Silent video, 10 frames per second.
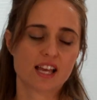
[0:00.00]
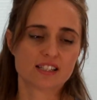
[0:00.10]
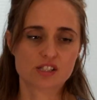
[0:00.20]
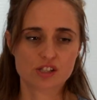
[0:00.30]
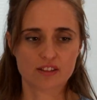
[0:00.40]

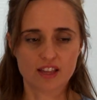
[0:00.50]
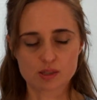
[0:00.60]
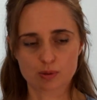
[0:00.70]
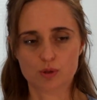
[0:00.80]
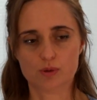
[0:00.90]
and
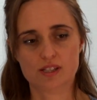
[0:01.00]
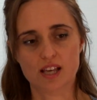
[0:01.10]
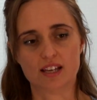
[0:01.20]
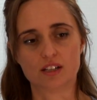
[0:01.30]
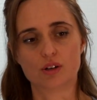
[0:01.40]
that's what you were
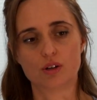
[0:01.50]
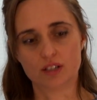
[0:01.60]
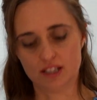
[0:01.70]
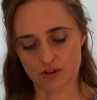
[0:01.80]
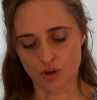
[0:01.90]
saying
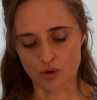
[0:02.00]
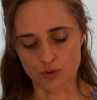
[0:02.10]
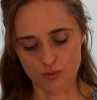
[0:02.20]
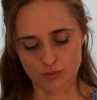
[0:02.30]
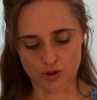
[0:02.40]
earlier, though.